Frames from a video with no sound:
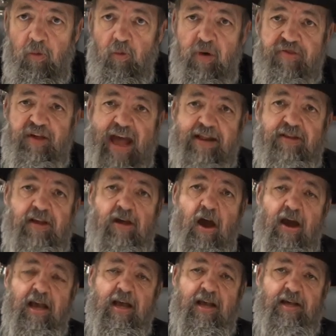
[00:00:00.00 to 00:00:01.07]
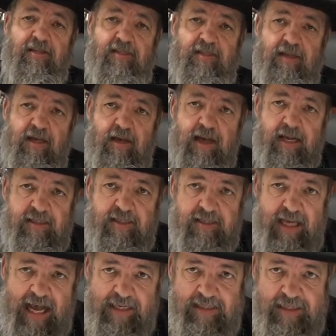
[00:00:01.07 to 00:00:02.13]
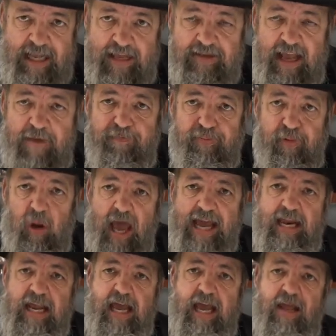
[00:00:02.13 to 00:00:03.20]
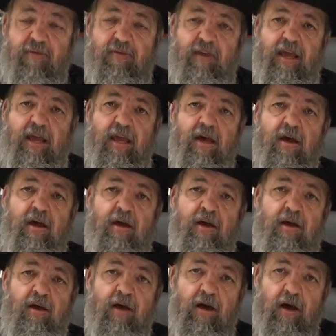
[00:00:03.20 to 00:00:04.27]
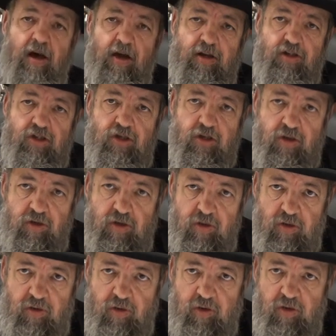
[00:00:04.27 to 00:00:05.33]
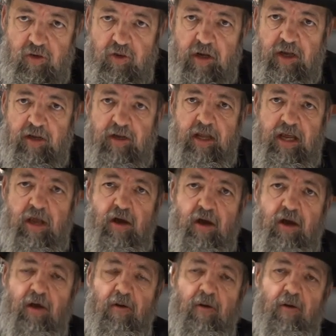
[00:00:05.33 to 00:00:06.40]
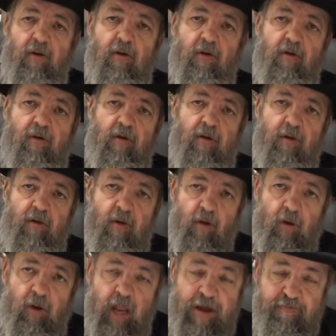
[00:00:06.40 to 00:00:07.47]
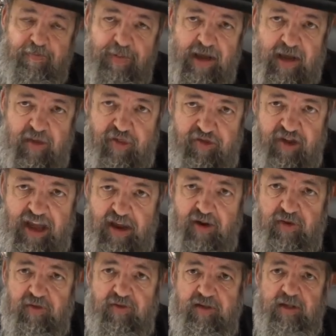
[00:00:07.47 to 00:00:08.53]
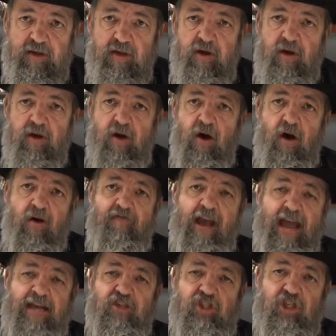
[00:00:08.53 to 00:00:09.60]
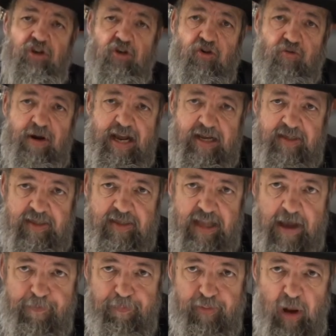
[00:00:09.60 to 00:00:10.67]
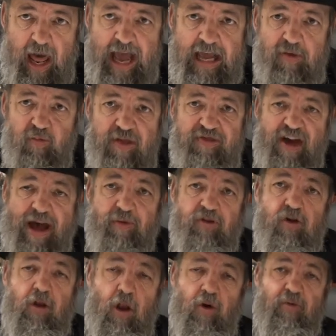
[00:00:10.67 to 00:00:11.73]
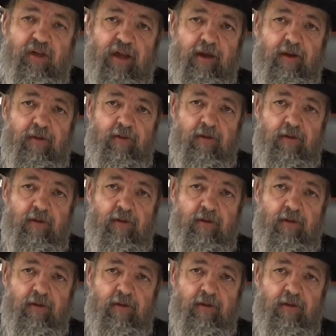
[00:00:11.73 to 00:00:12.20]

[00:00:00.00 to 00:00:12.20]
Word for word: with Antiochus, it says that they played in the uh, in the uh, Olympic theaters of ancient Greece. They played without clothing,